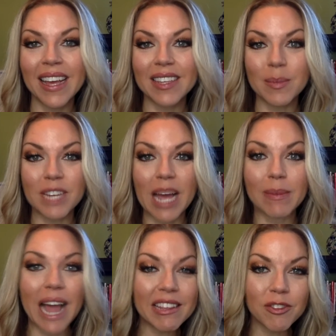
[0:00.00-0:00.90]
some time
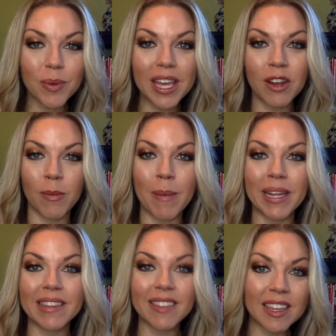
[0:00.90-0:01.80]
last week, or maybe
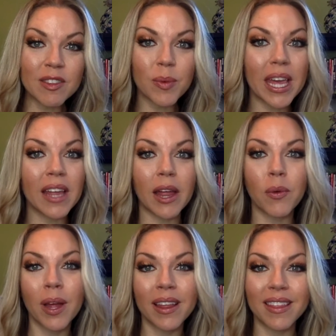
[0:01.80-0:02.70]
it's this week,
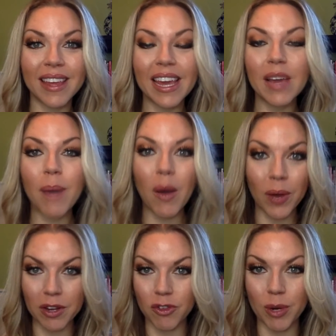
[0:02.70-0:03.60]
like really thinking about
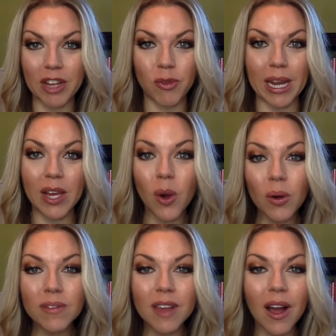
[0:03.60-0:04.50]
what your twenty twenty
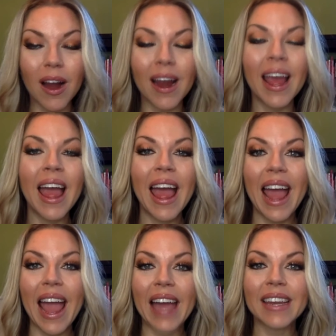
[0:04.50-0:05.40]
goals are
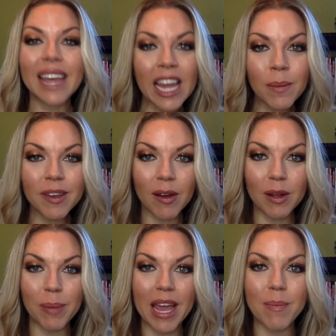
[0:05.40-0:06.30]
and getting them down
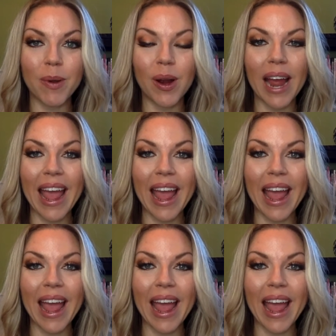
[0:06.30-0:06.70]
on paper.